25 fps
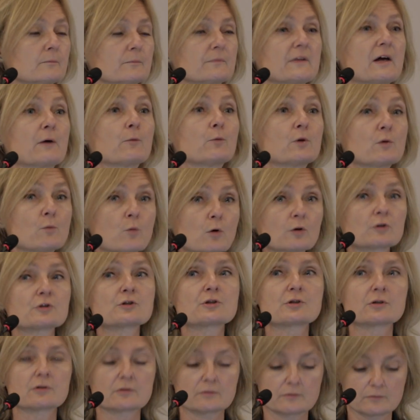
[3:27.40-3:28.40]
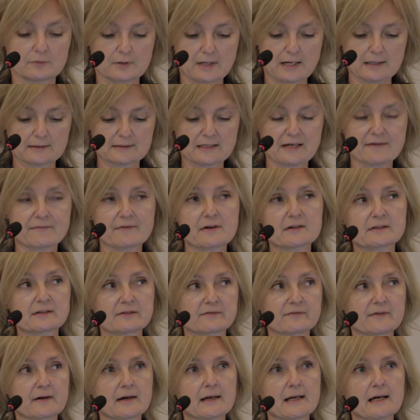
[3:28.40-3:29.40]
that we want to
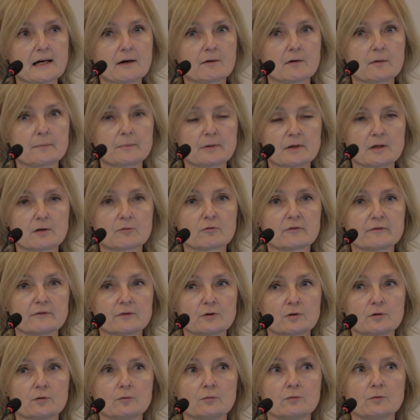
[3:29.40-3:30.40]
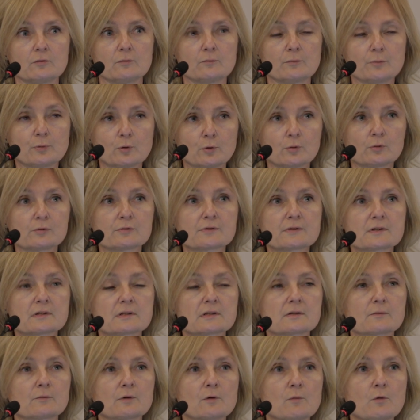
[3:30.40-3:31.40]
diversify our peer review pools.